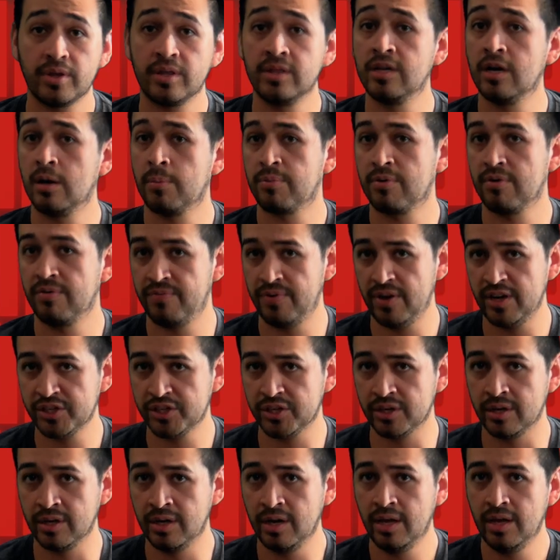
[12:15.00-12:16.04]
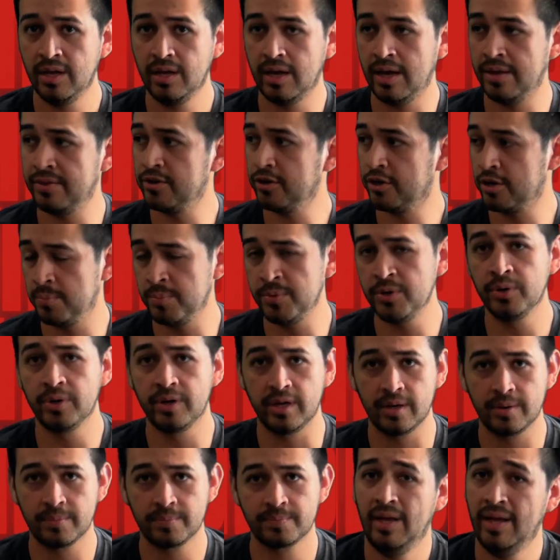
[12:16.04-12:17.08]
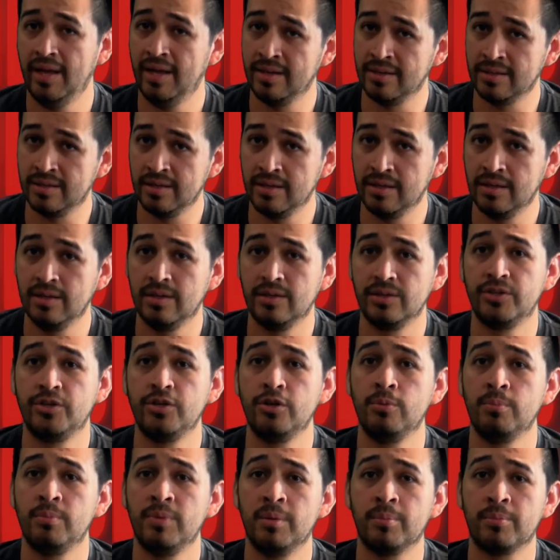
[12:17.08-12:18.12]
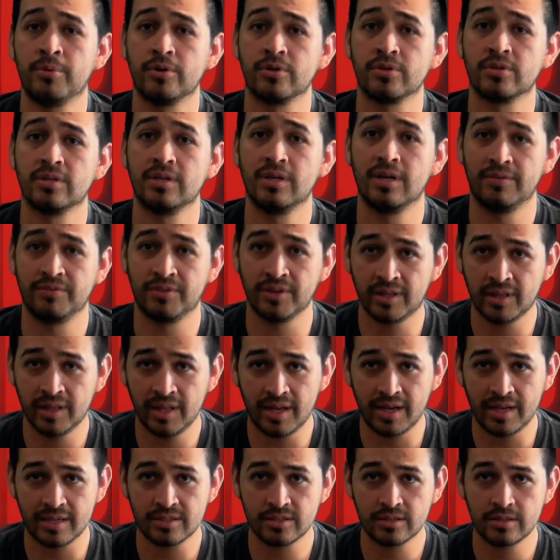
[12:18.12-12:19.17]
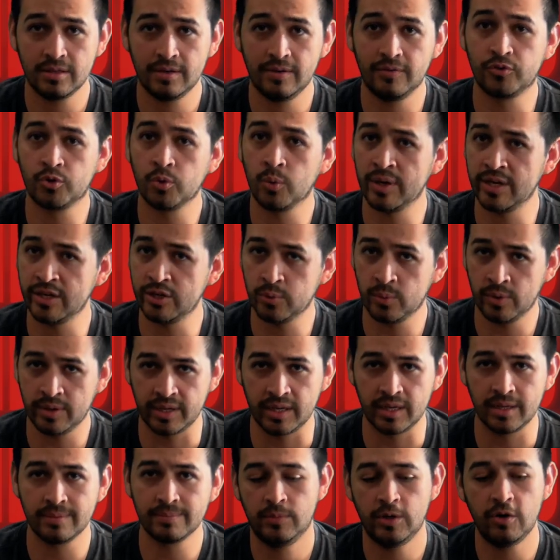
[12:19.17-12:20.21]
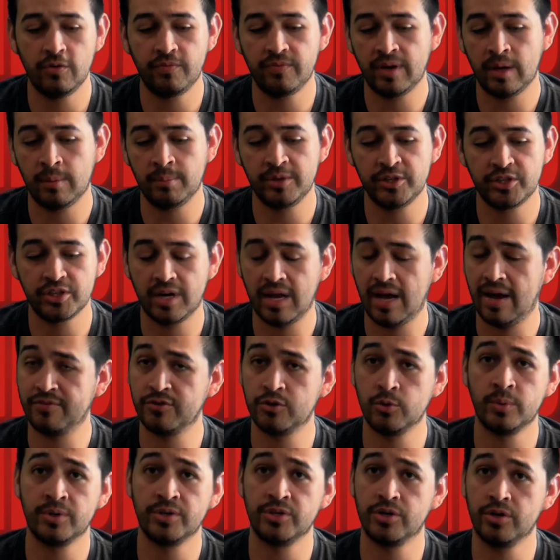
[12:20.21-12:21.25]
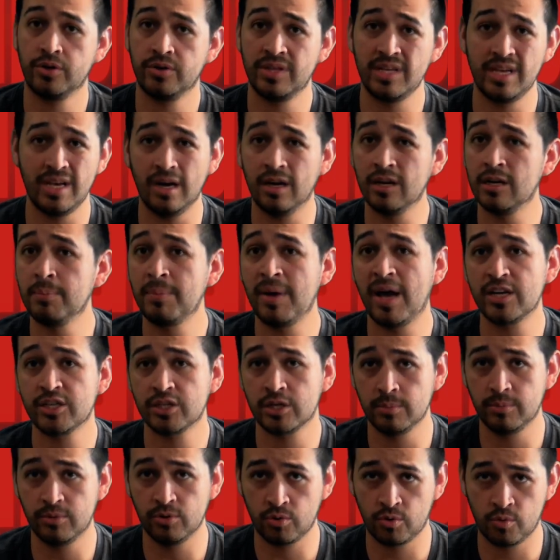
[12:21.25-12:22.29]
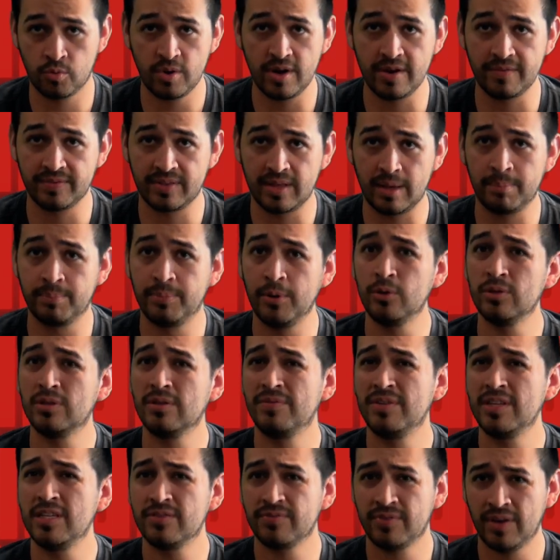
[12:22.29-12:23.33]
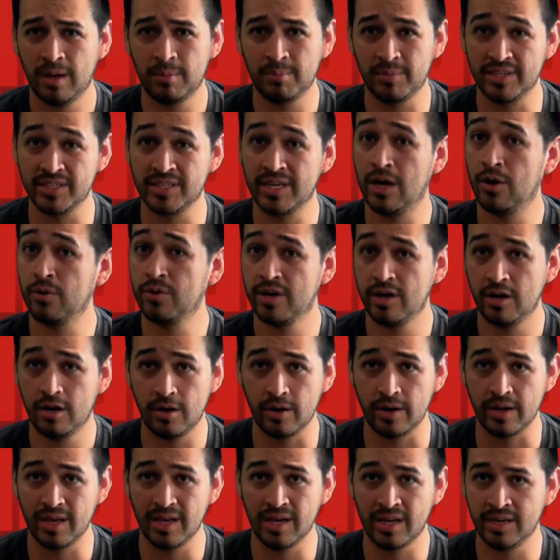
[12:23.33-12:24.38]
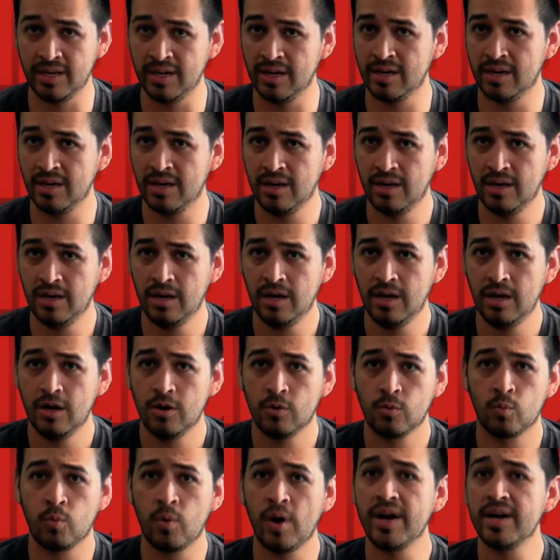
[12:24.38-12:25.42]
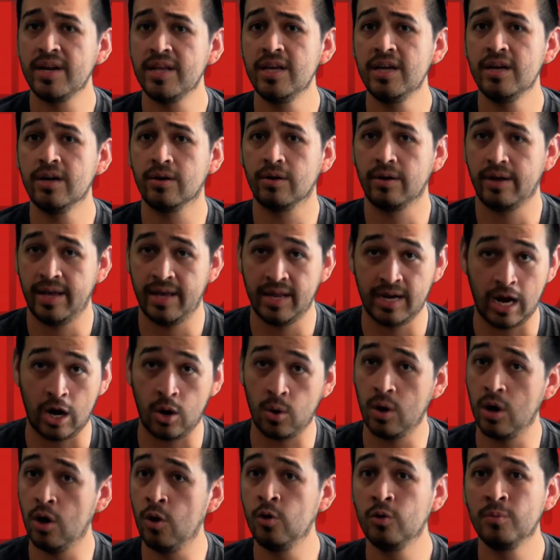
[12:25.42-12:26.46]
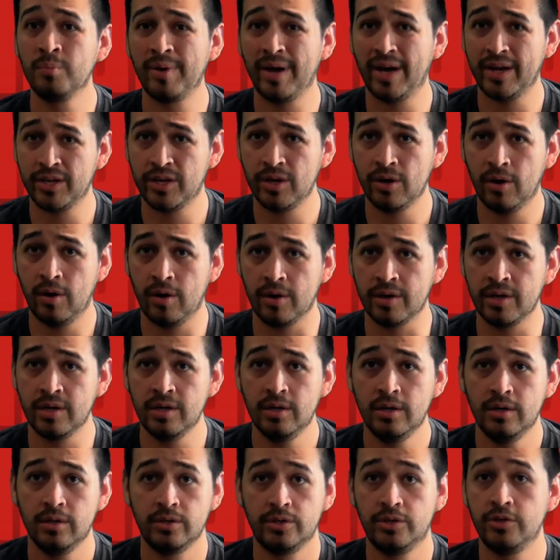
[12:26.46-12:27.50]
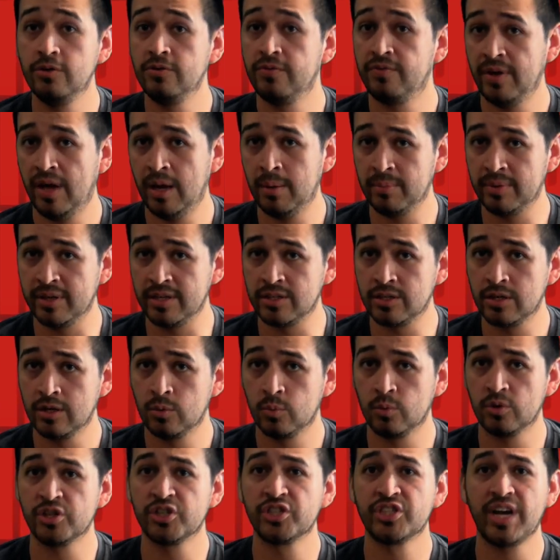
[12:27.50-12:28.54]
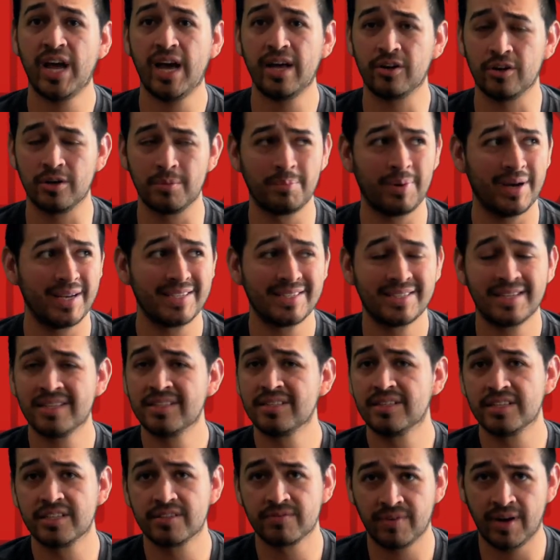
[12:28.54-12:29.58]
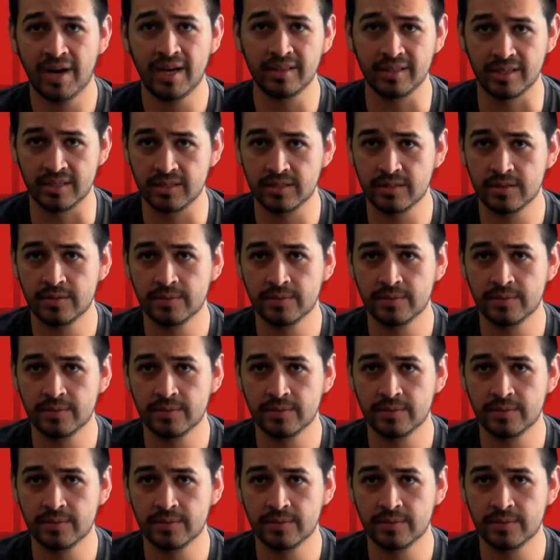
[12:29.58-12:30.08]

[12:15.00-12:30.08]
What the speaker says: their profession and their community. And two members of the class of 2020. No family should have to endure the unimaginable grief that both of these families now carry, and yet, right here in our own backyard, two families were shattered by senseless violence.